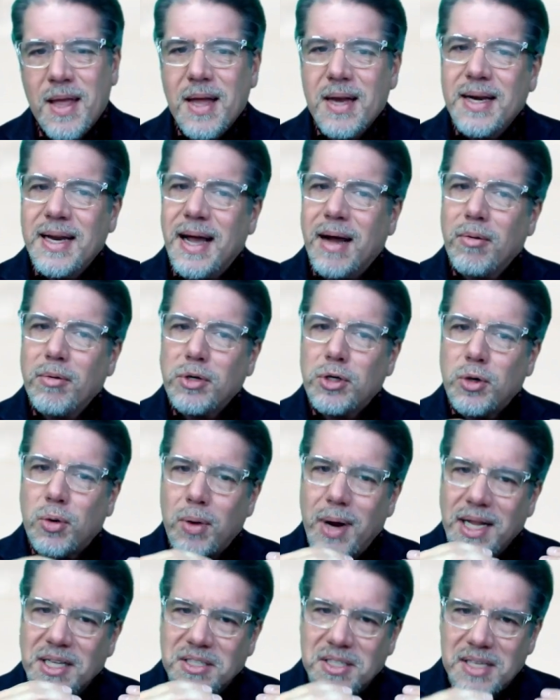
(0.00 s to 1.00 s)
Now,
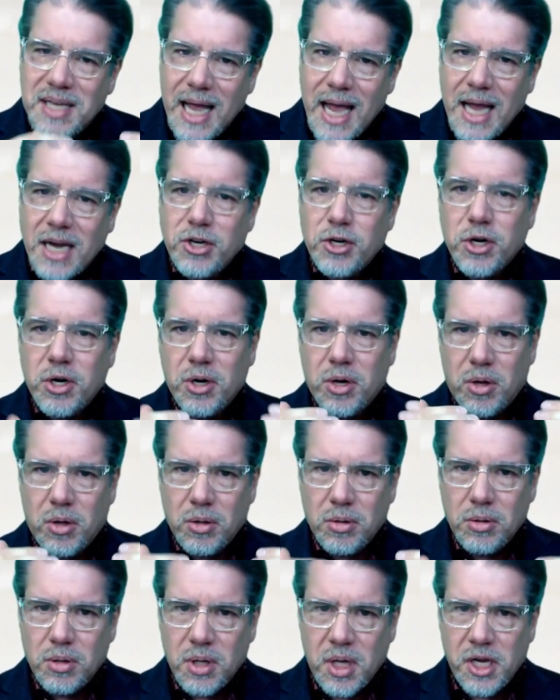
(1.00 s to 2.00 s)
transactional
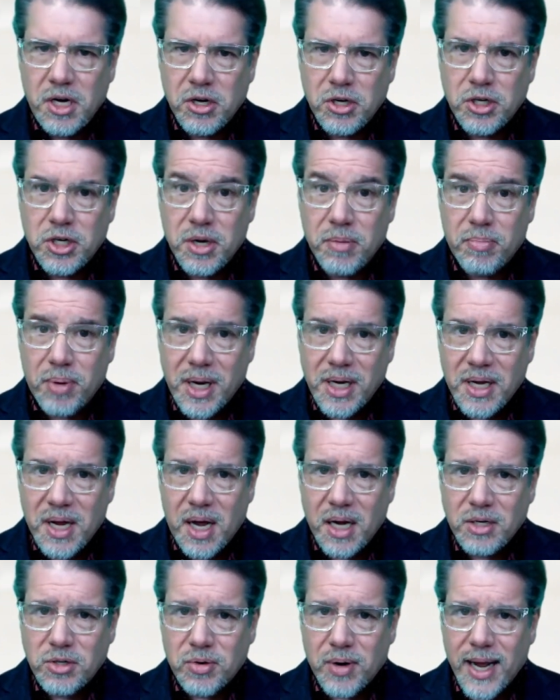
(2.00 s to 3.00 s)
leadership, by
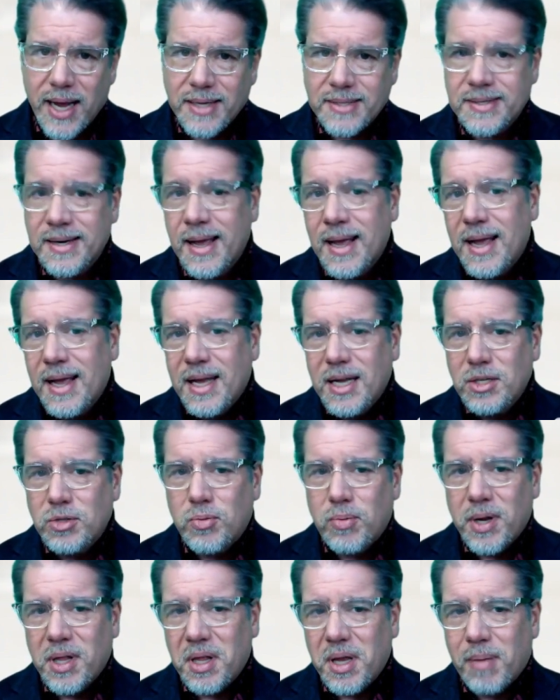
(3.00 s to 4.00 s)
contrast, is
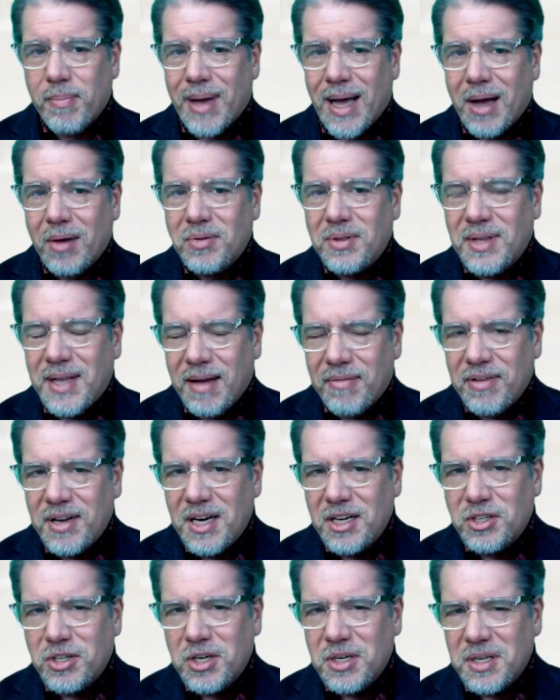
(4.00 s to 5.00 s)
really about
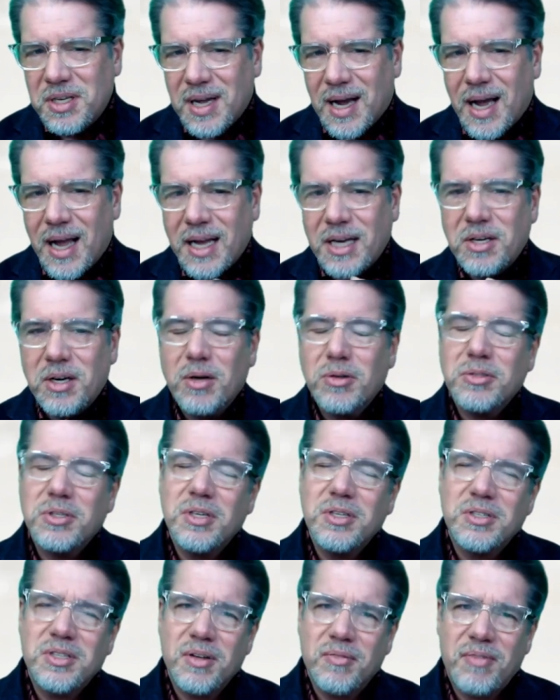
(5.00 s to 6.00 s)
definition,
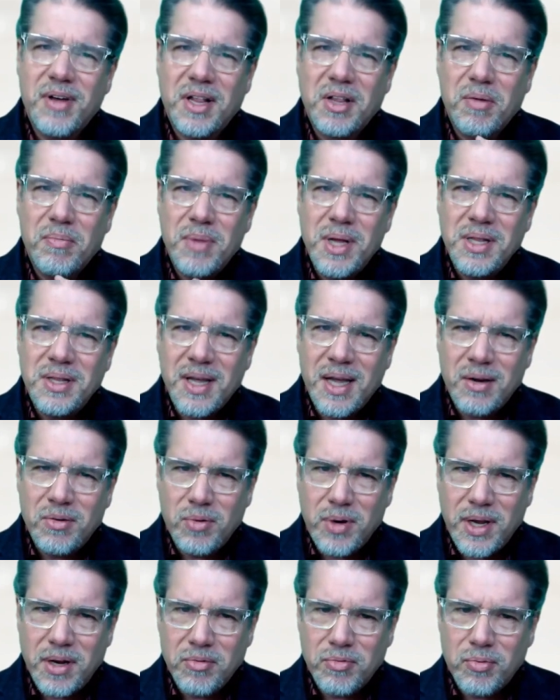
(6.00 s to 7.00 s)
diagnosis, development, and
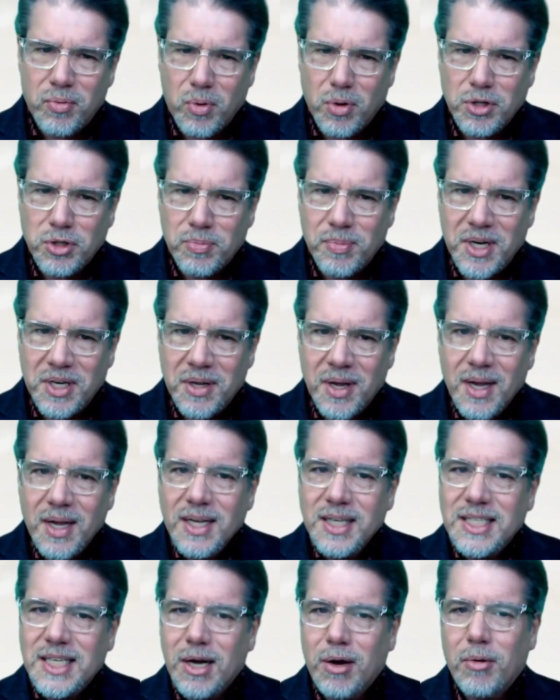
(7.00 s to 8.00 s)
reinforcement.
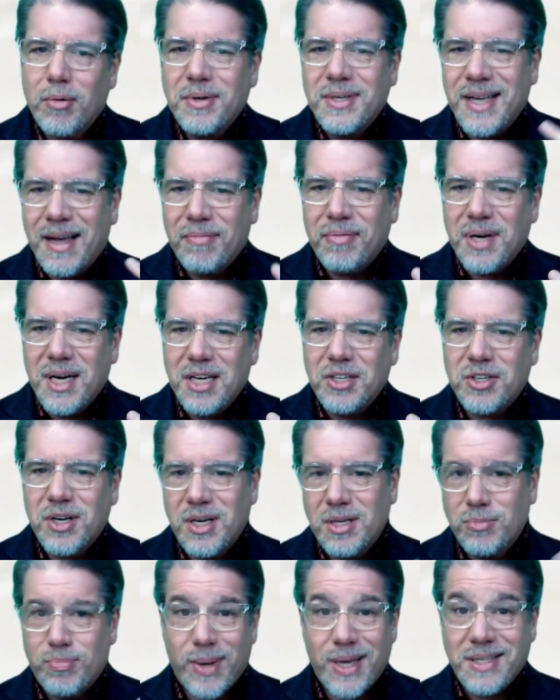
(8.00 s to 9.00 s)
So definition
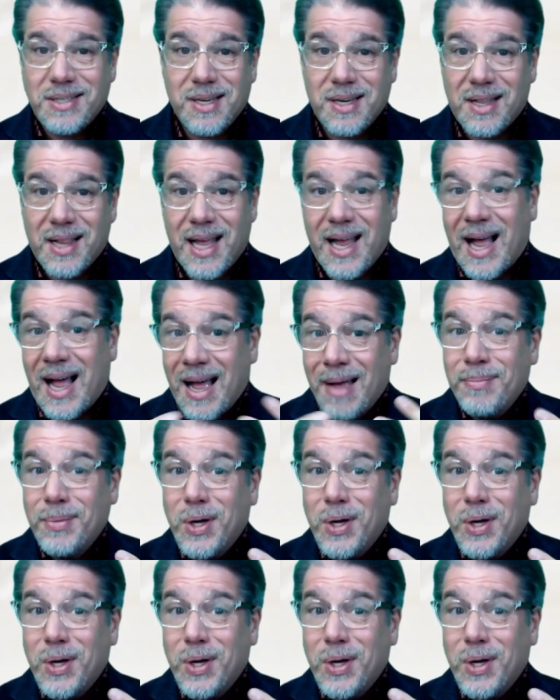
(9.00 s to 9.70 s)
is basically, I'm